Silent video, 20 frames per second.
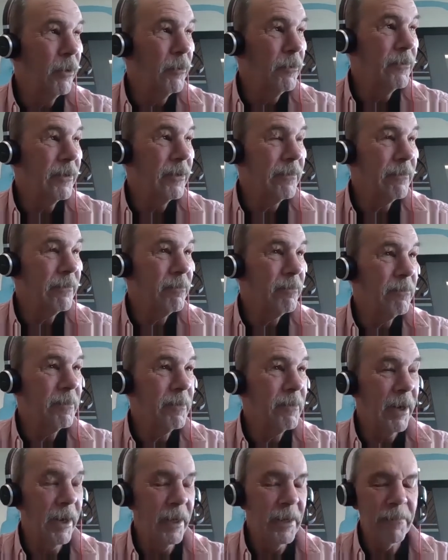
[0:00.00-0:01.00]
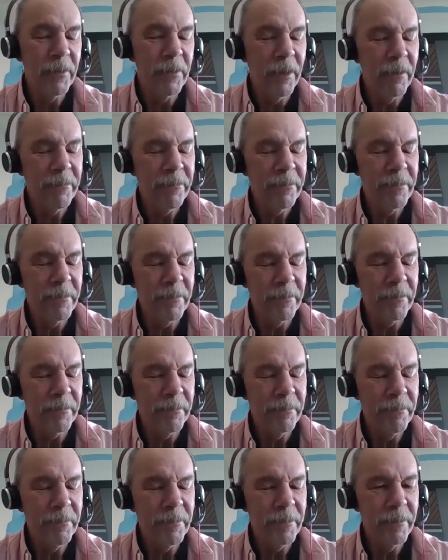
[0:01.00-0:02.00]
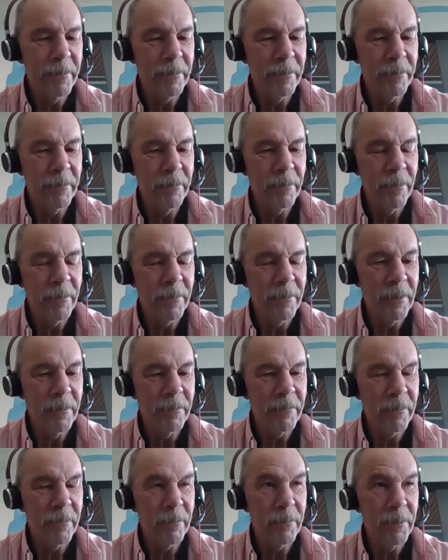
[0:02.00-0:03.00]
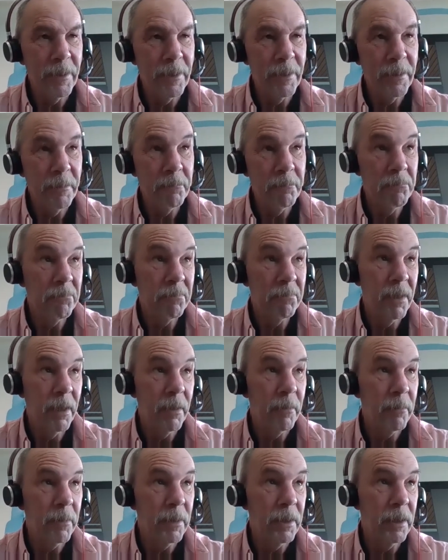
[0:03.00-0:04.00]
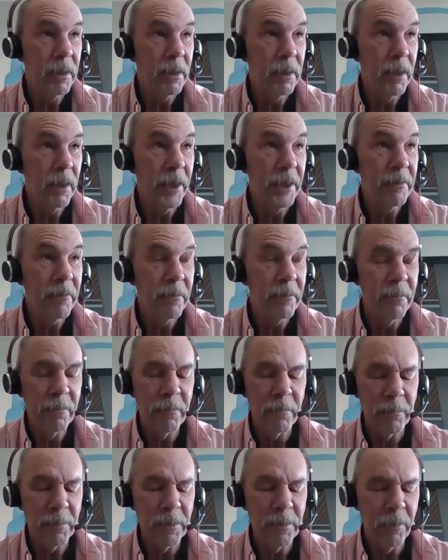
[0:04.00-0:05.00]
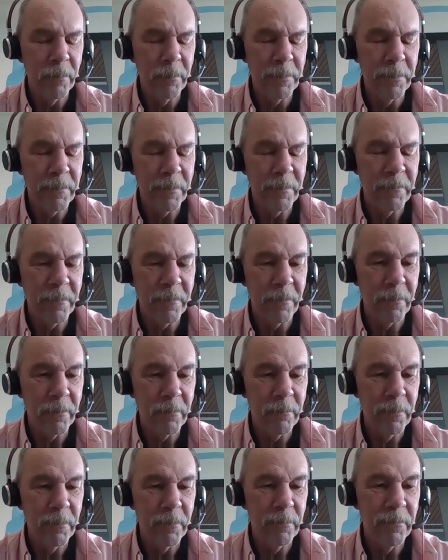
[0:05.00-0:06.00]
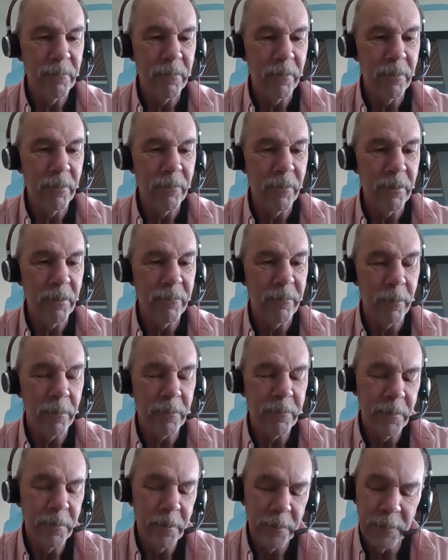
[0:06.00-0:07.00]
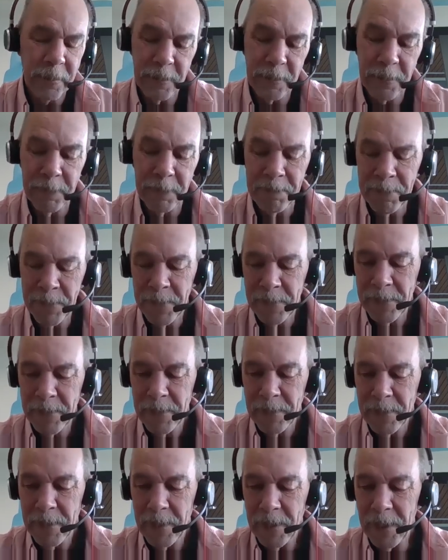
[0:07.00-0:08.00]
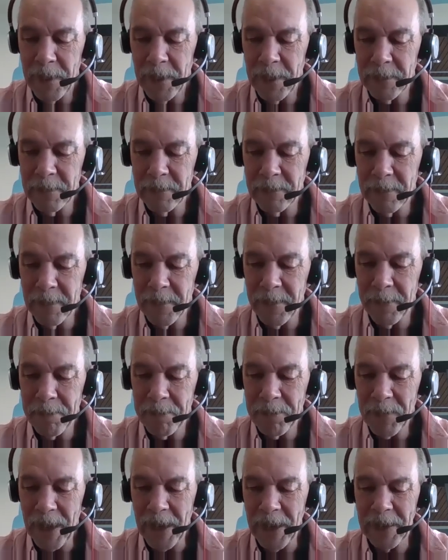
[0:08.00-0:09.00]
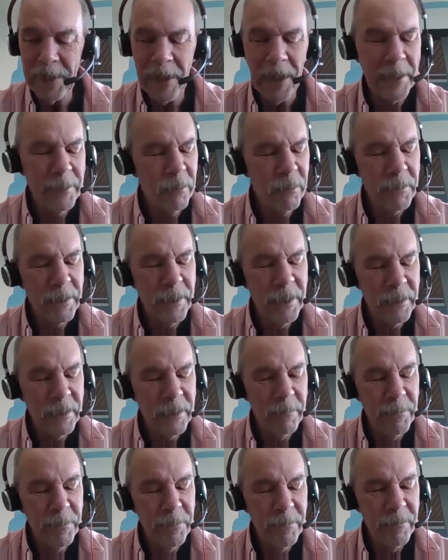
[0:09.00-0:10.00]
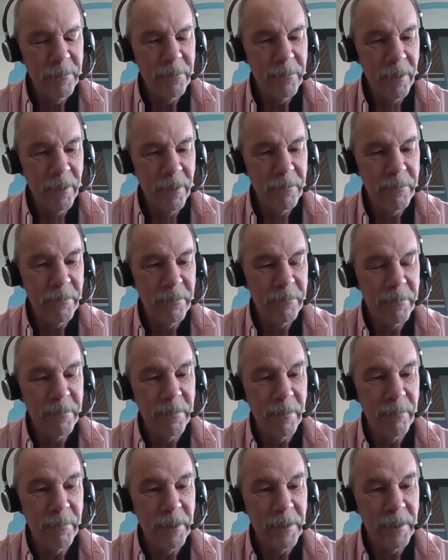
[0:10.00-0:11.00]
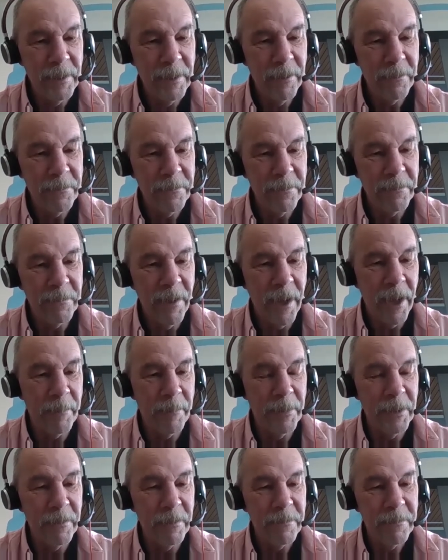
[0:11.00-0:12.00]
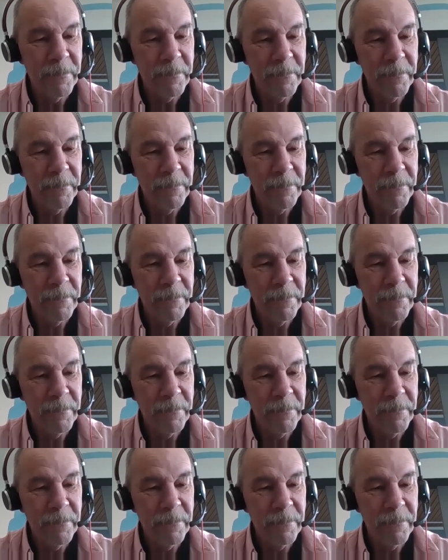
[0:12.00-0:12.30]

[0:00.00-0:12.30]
just kind of enough to do the things that we like to do. We always consider that we've been very, very fortunate, and I don't get to be the judge of somebody else's happiness.